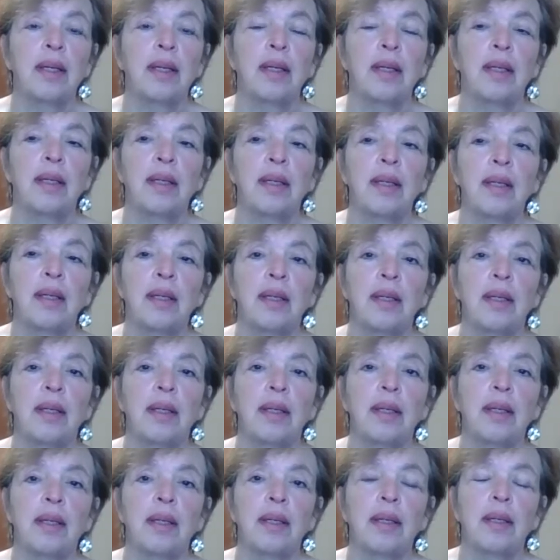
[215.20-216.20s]
just then.
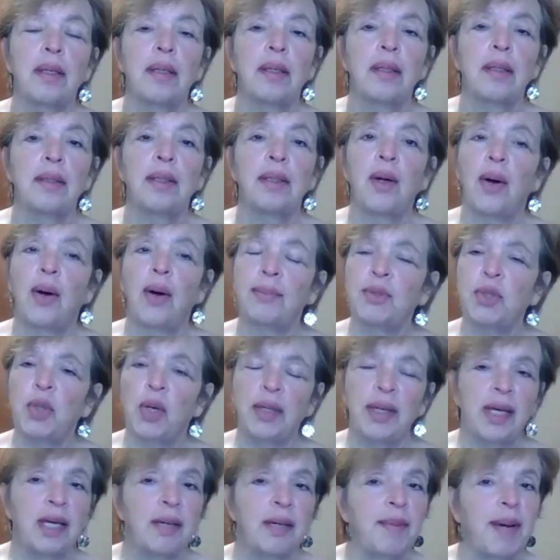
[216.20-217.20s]
No, no. I'm
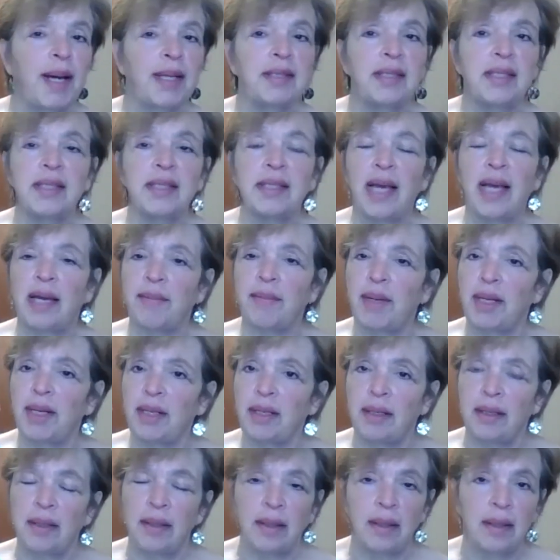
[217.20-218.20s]
talking about Stayman.